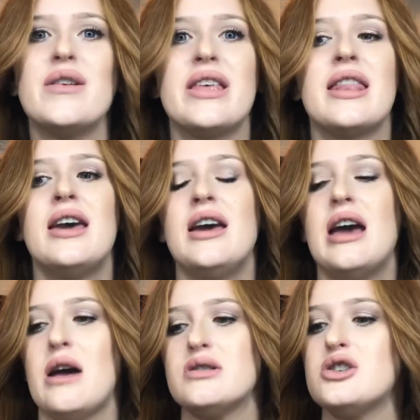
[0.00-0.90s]
And then
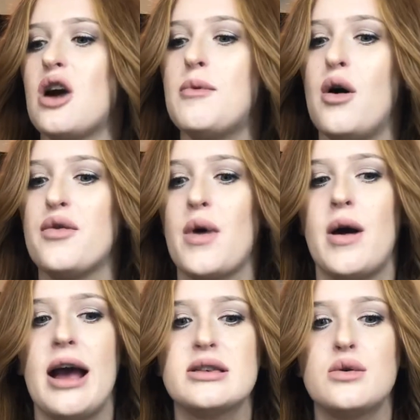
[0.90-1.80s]
I was in drama all
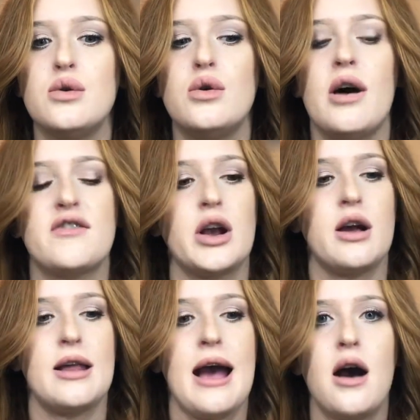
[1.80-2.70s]
throughout high school. After I
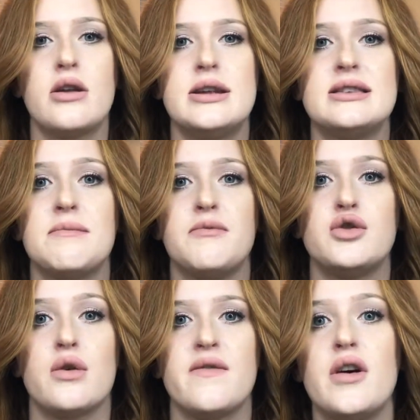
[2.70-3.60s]
got out, I did some
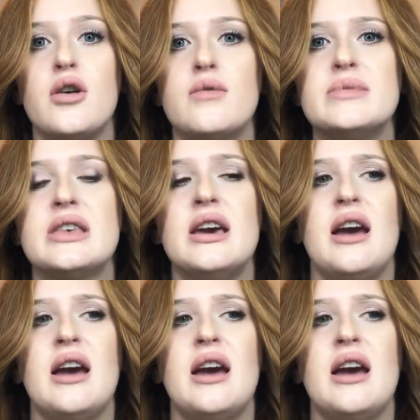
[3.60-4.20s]
short films.